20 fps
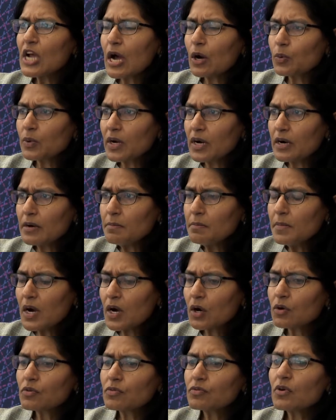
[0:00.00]
outcome
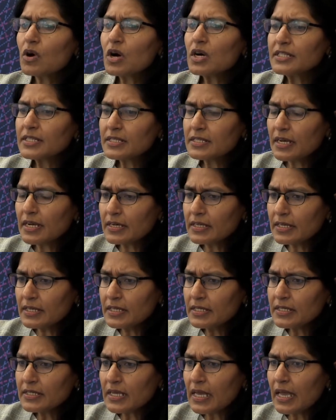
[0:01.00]
across
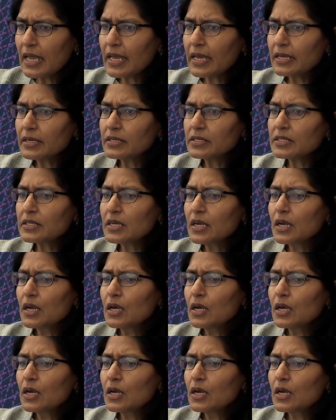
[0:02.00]
studies and